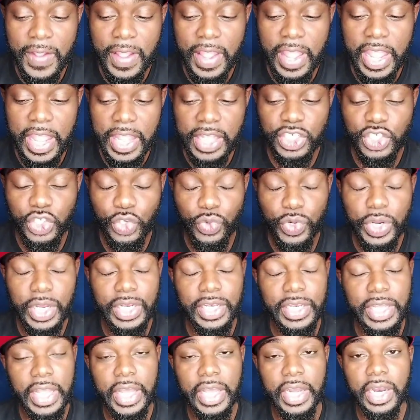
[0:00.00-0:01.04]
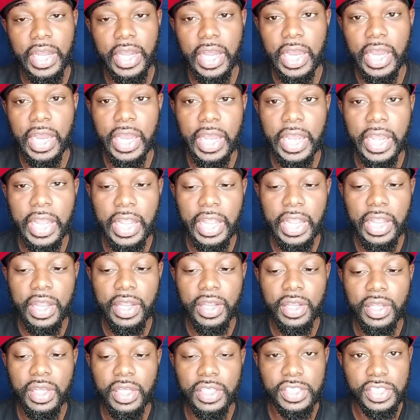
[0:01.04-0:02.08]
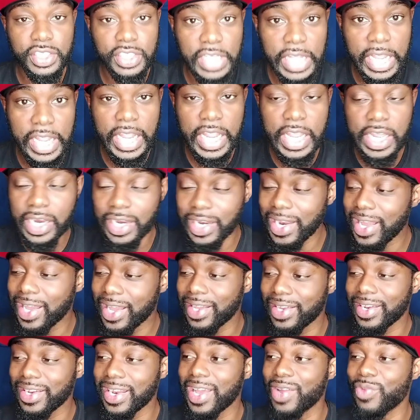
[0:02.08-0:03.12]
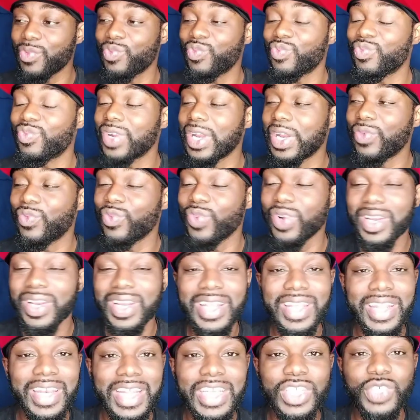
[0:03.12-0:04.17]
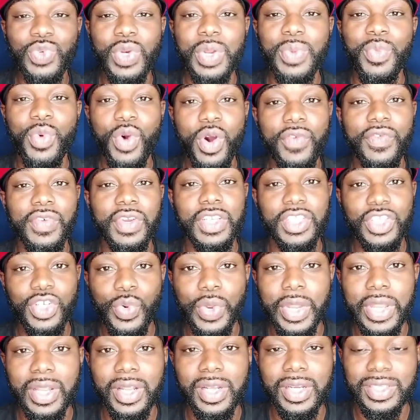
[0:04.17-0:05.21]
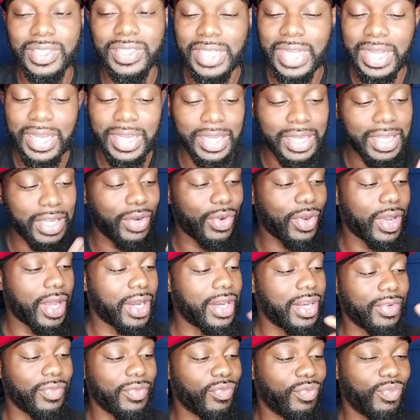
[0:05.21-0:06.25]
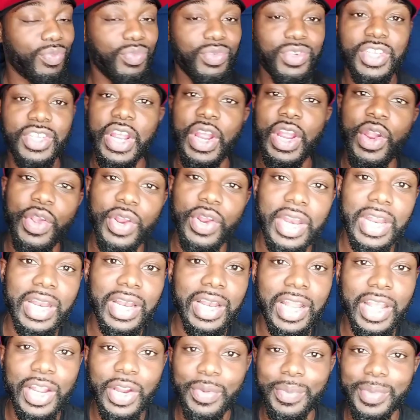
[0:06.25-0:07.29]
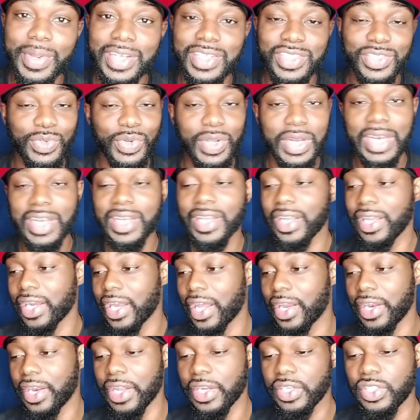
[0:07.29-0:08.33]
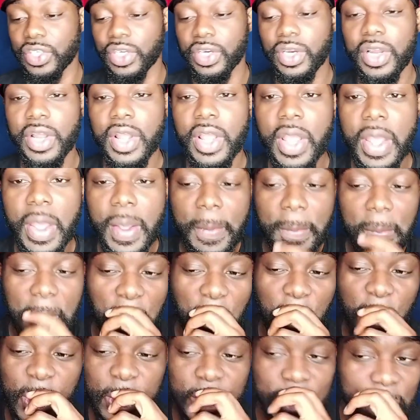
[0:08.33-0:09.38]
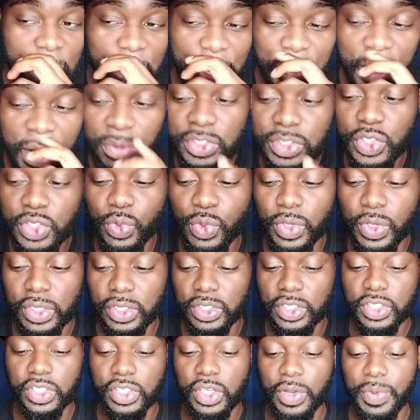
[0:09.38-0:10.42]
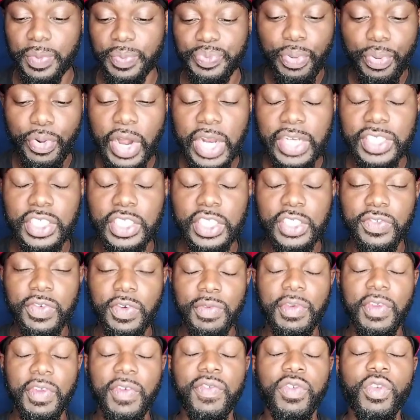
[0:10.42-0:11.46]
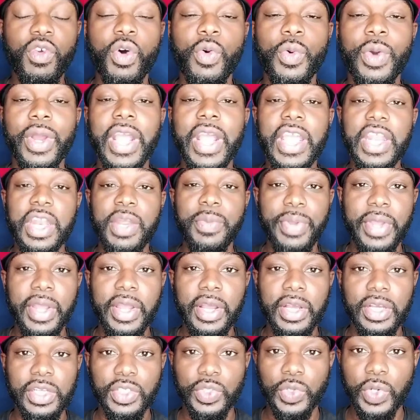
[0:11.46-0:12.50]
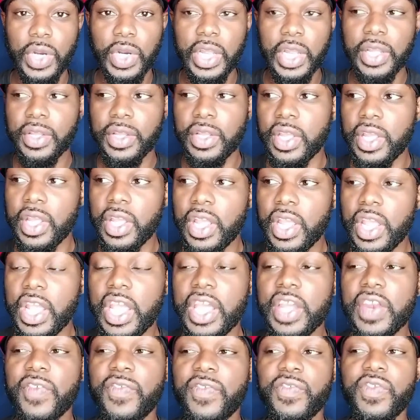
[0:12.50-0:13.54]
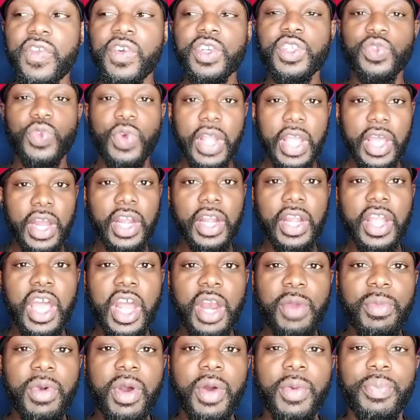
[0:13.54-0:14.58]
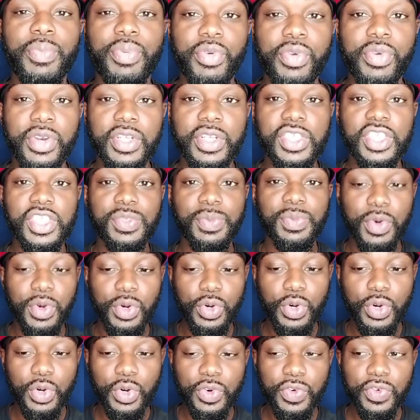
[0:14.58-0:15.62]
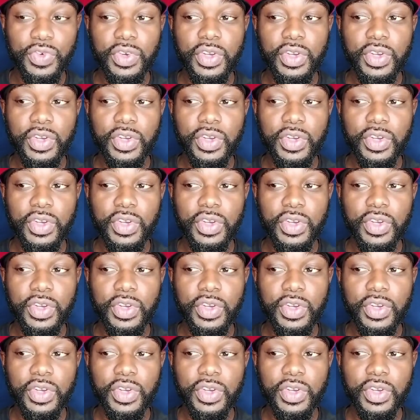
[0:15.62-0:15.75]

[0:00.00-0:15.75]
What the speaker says: injury that I sustained, and not really an injury, more of a tweak, because I didn't tear any ligaments or anything of that nature. But one time I was doing some presses from the floor with 80 pounds, right? And the first round I got them up pretty smooth.